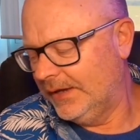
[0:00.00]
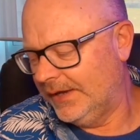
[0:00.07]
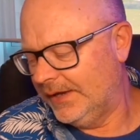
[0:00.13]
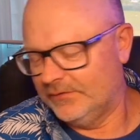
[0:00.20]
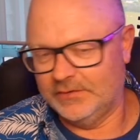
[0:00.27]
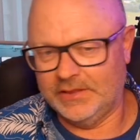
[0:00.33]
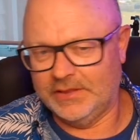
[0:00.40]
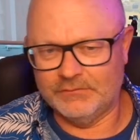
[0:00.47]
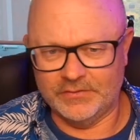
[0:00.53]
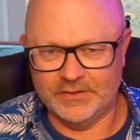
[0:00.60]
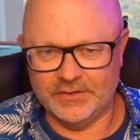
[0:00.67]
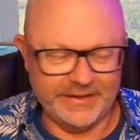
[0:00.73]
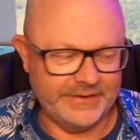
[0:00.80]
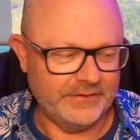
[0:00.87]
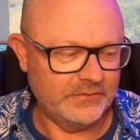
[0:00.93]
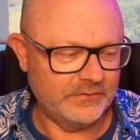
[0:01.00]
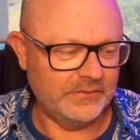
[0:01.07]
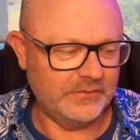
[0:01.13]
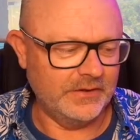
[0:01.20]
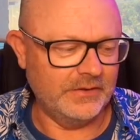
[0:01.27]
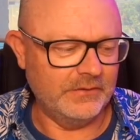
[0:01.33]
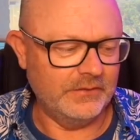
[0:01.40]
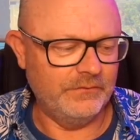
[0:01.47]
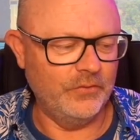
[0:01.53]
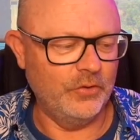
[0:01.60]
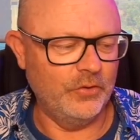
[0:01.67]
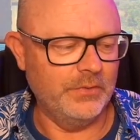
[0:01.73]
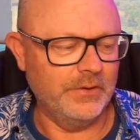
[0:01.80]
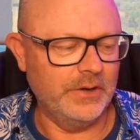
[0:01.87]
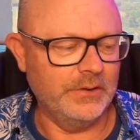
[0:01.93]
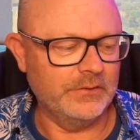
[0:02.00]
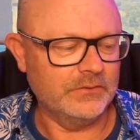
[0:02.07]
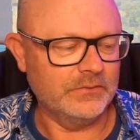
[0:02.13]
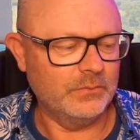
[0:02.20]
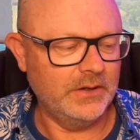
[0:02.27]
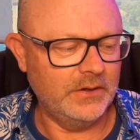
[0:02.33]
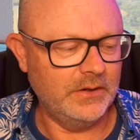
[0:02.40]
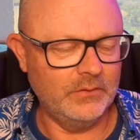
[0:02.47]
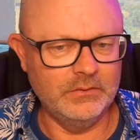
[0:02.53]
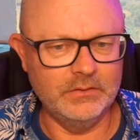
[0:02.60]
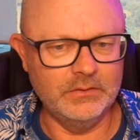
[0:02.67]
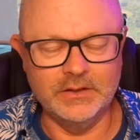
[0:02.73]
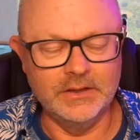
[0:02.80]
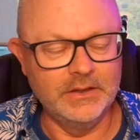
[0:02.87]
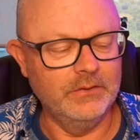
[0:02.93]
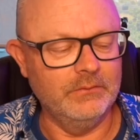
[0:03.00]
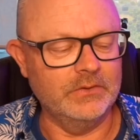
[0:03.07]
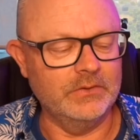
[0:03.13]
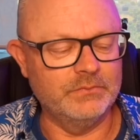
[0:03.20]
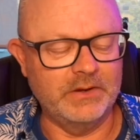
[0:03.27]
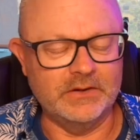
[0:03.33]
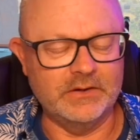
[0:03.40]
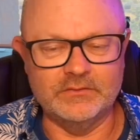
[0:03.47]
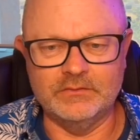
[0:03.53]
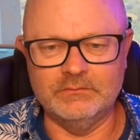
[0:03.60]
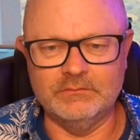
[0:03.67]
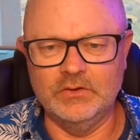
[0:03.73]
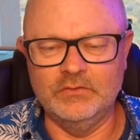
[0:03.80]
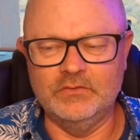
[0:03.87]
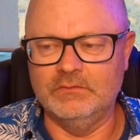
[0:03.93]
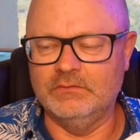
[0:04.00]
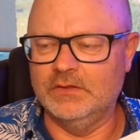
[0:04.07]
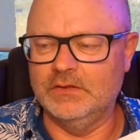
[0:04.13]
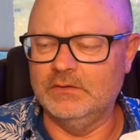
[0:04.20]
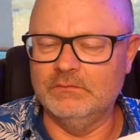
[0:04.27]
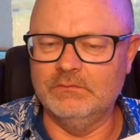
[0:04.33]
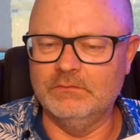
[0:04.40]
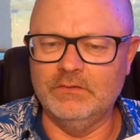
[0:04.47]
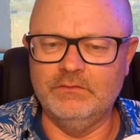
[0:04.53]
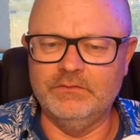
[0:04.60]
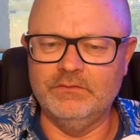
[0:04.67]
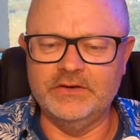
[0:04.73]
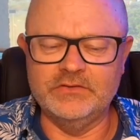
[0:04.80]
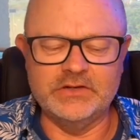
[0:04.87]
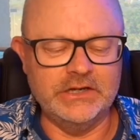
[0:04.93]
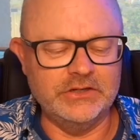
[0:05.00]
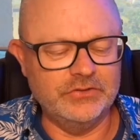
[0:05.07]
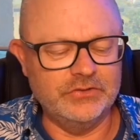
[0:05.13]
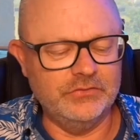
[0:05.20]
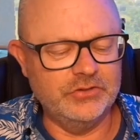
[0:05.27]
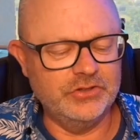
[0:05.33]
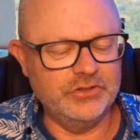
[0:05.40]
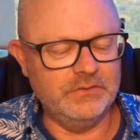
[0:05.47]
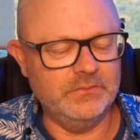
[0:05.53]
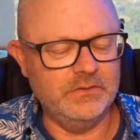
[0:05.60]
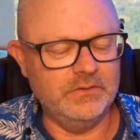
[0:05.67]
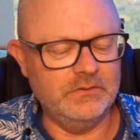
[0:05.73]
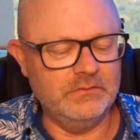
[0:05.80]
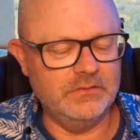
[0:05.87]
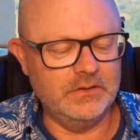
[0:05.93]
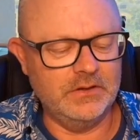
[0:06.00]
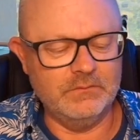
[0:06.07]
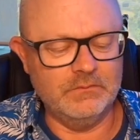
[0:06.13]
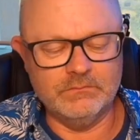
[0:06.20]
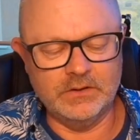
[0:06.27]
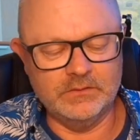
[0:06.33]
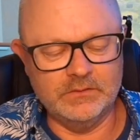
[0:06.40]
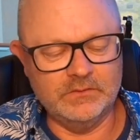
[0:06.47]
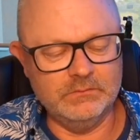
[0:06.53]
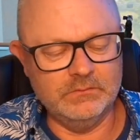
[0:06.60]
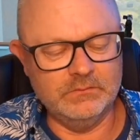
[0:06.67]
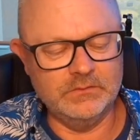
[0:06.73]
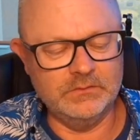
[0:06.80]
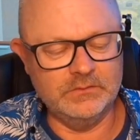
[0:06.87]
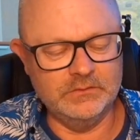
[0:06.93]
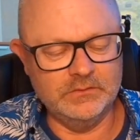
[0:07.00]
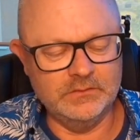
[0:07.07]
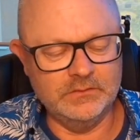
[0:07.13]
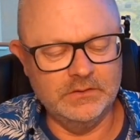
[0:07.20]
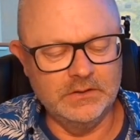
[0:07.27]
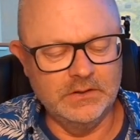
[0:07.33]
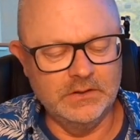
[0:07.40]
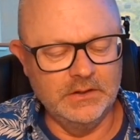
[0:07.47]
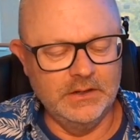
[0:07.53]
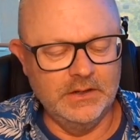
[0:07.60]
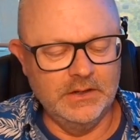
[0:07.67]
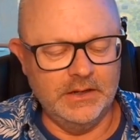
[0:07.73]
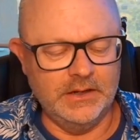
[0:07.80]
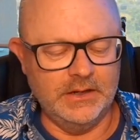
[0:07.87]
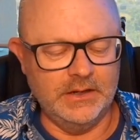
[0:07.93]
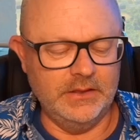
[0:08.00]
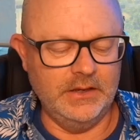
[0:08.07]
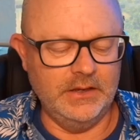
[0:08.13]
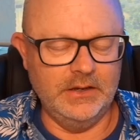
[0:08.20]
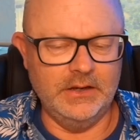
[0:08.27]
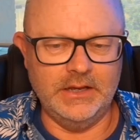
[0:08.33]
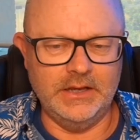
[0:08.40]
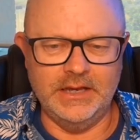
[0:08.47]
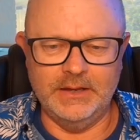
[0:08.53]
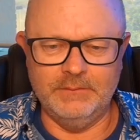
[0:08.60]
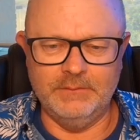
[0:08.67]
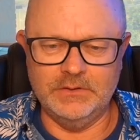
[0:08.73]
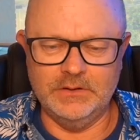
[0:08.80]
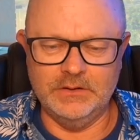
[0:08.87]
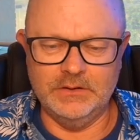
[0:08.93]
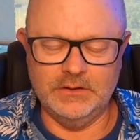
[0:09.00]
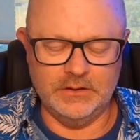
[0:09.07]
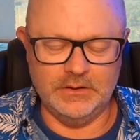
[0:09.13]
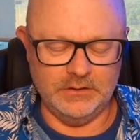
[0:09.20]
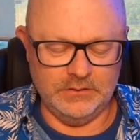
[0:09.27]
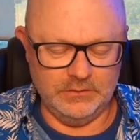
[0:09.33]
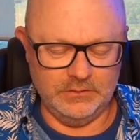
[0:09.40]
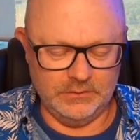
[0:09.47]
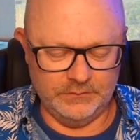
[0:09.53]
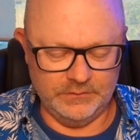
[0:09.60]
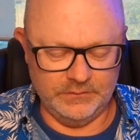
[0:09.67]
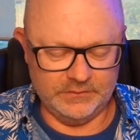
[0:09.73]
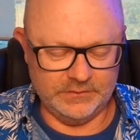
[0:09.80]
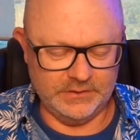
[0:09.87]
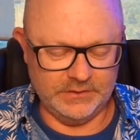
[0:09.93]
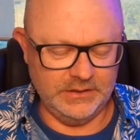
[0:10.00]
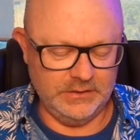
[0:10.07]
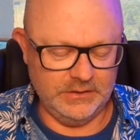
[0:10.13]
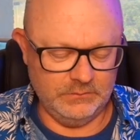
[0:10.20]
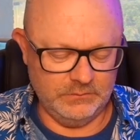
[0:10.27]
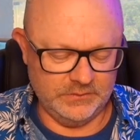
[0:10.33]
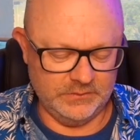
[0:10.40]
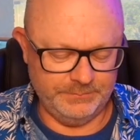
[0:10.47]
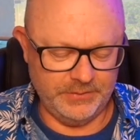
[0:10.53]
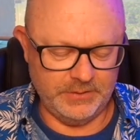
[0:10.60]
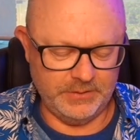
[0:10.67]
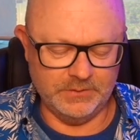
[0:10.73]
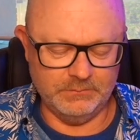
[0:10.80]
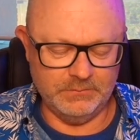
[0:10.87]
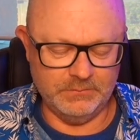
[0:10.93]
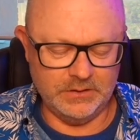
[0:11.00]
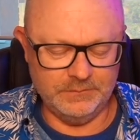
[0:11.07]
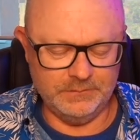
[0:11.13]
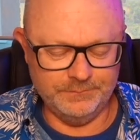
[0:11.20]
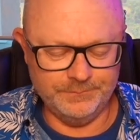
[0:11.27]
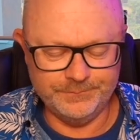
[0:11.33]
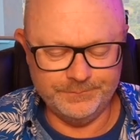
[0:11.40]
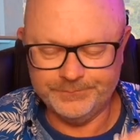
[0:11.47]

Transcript: so they've got the latest firmware as well, which makes use of the very flash H2 chip that runs them, of course. And then you'll want to pop them in